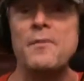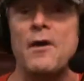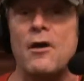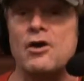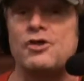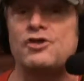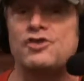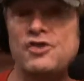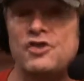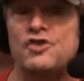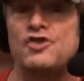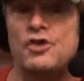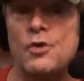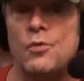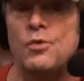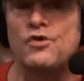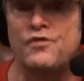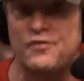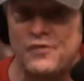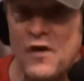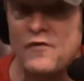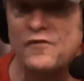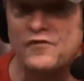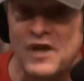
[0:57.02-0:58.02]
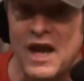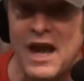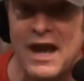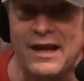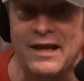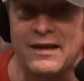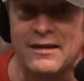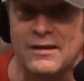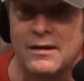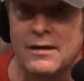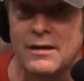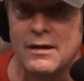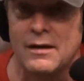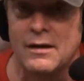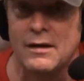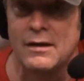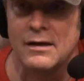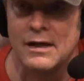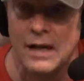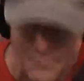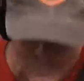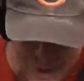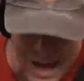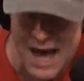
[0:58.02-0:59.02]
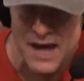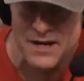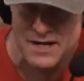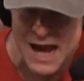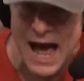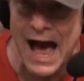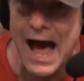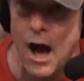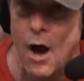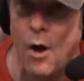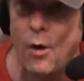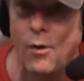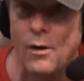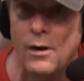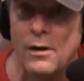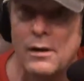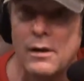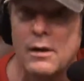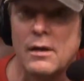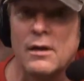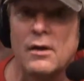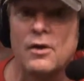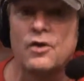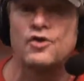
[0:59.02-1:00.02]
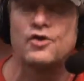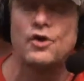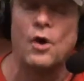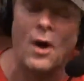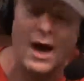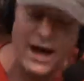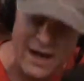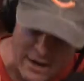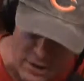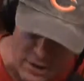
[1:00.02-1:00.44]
married since she was 15. Come on now. So I